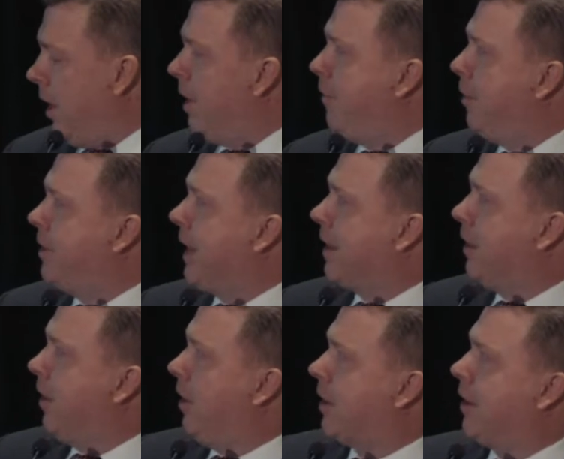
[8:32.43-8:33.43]
If you take a
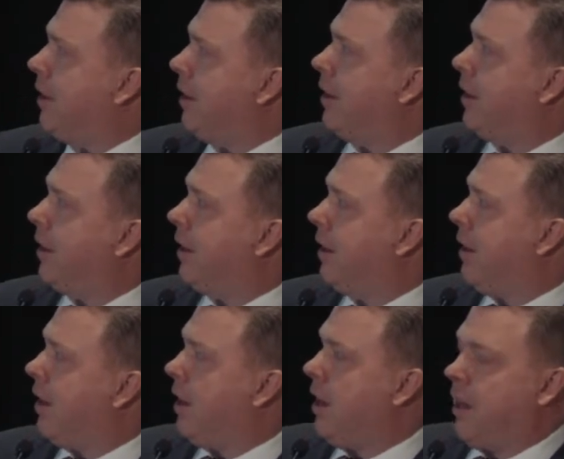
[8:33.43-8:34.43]
look,
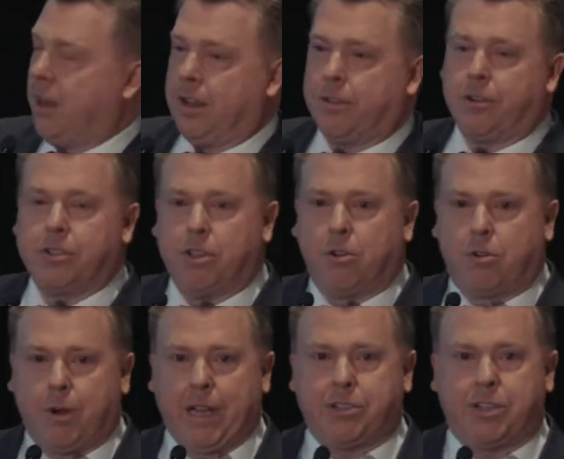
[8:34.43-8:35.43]
there's no
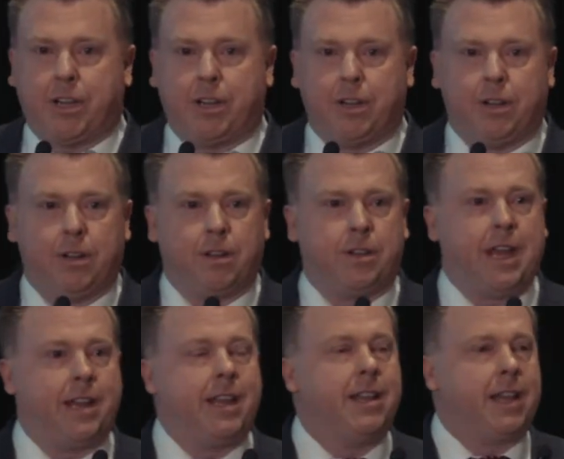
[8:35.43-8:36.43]
question
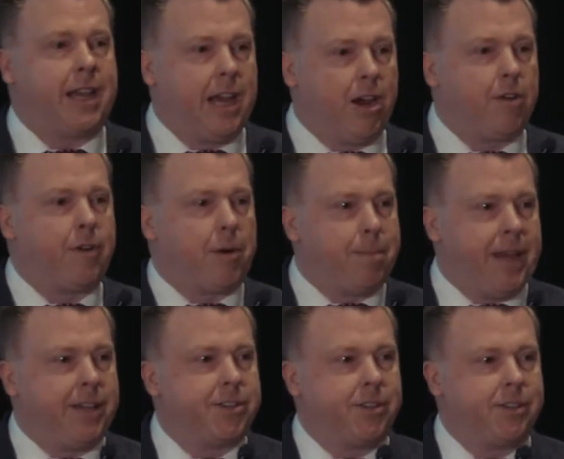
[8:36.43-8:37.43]
that in the care of our
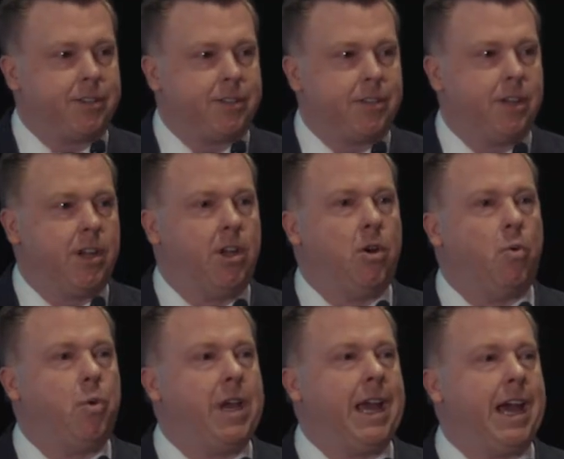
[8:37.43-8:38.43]
patients,
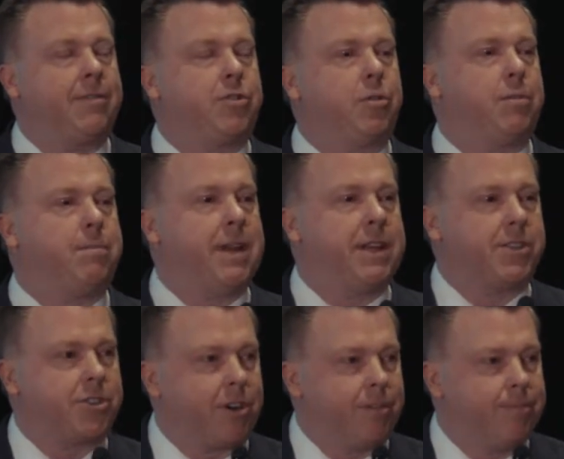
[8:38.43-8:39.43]
we have to
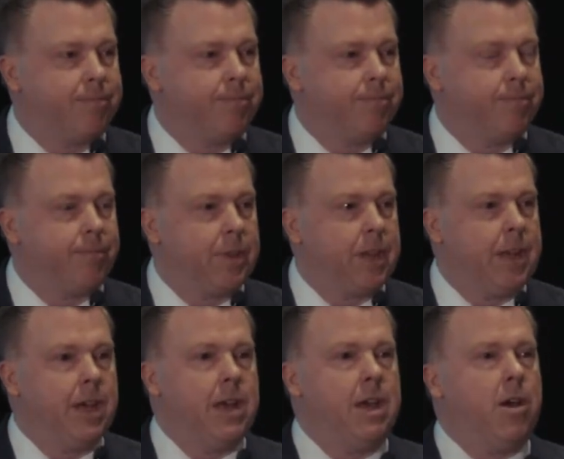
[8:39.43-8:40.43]
administer.
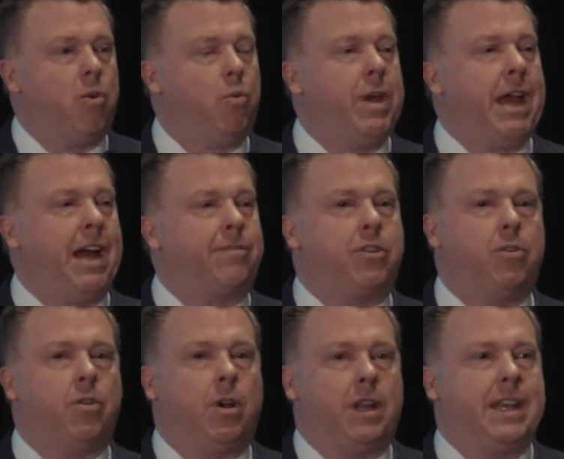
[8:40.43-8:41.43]
We have
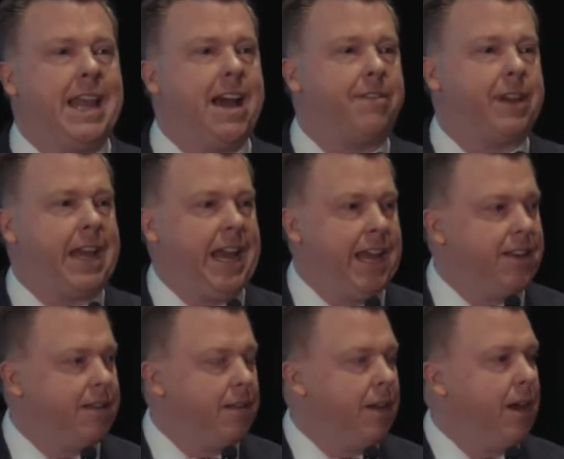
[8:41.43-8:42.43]
to navigate
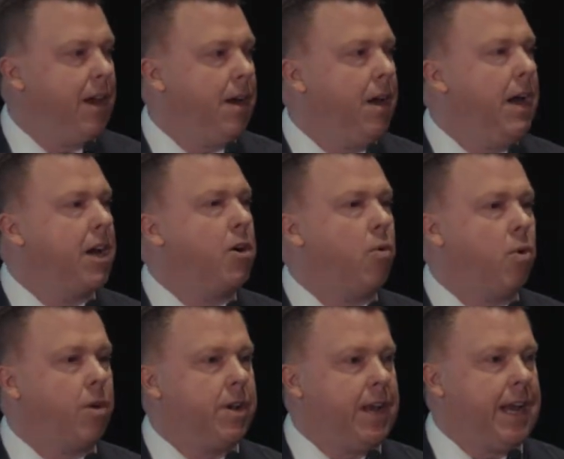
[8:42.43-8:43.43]
and
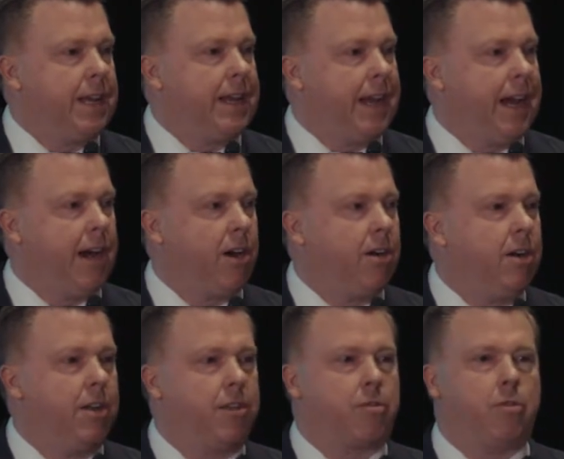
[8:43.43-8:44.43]
coordinate care
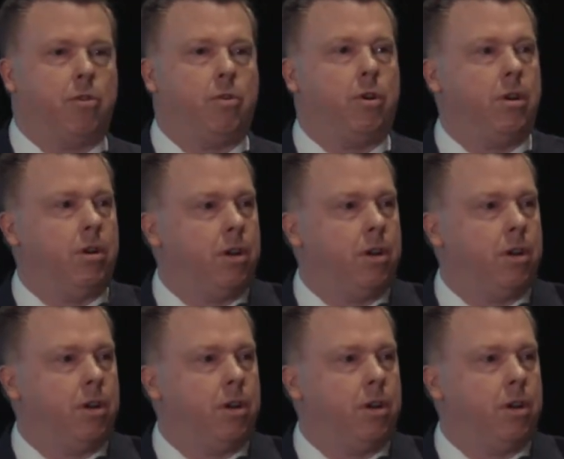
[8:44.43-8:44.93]
through